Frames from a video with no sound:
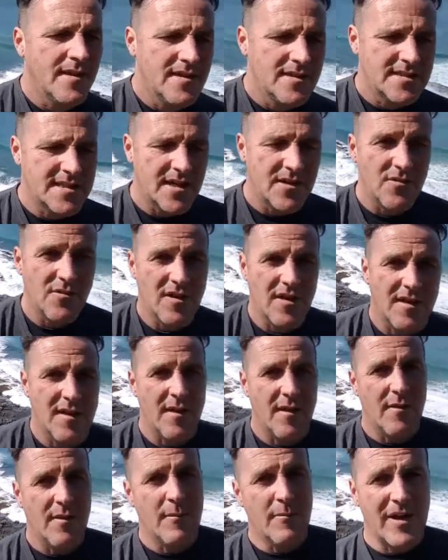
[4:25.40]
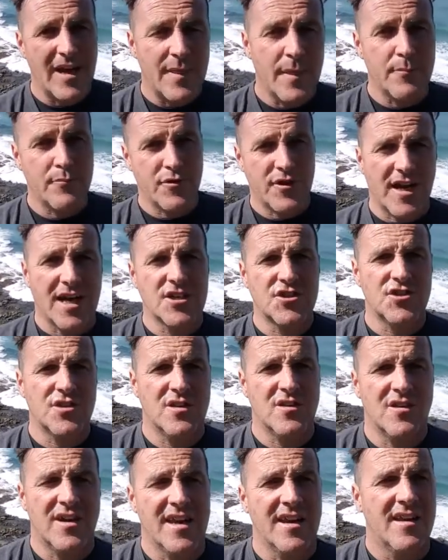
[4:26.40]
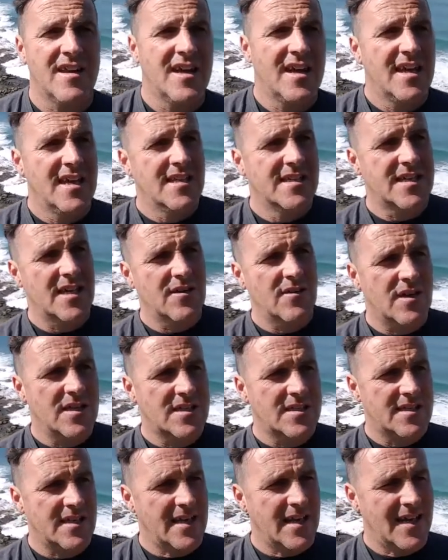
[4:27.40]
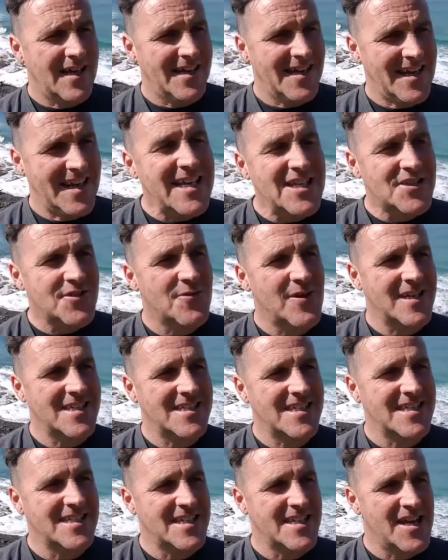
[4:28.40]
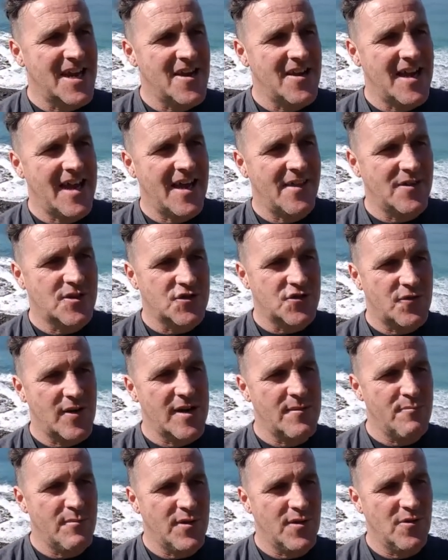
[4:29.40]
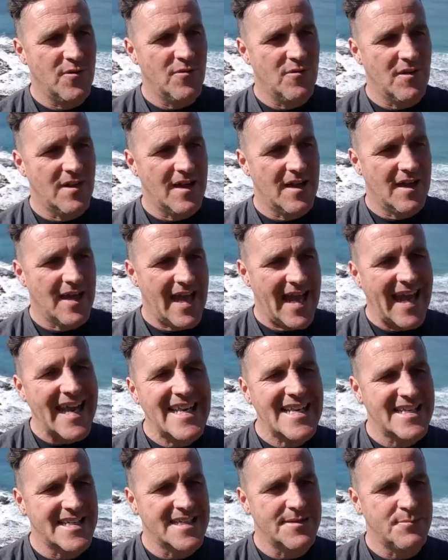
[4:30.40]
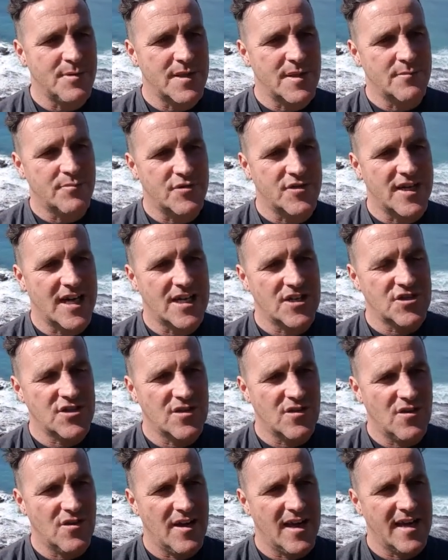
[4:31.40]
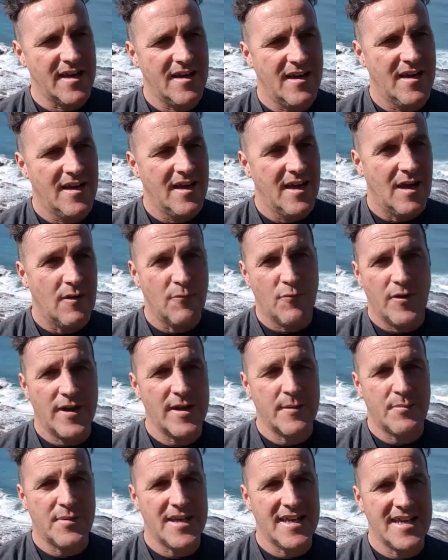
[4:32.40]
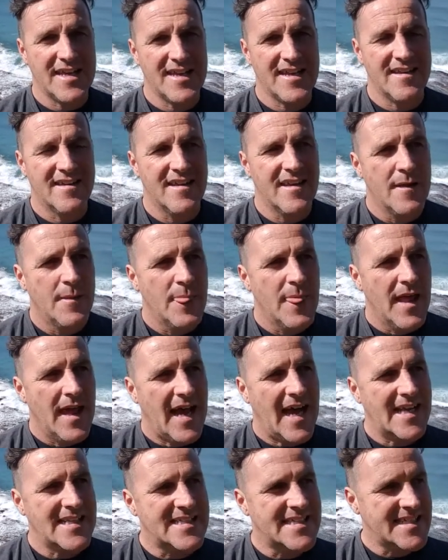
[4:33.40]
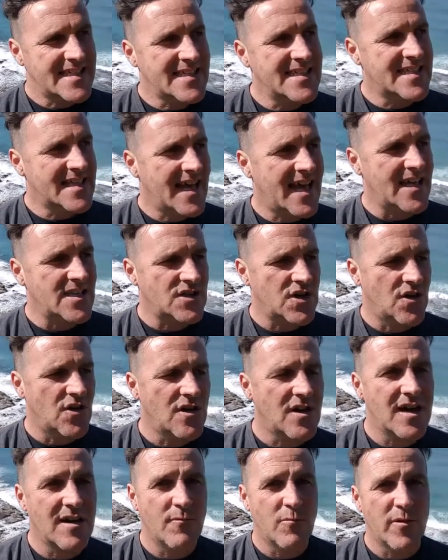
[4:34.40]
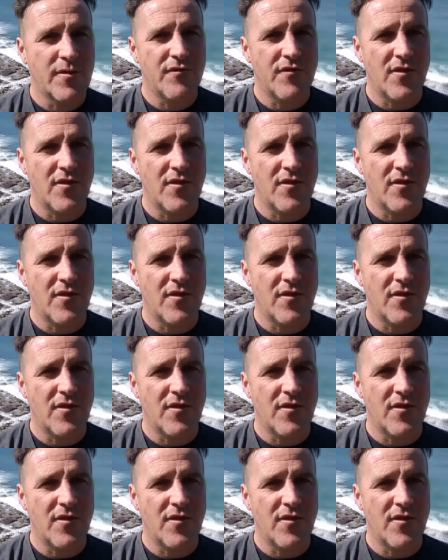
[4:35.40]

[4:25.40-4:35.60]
So then we had the production line. So it's interesting to note how the treadmill ended, but the production line reappeared. And since that time,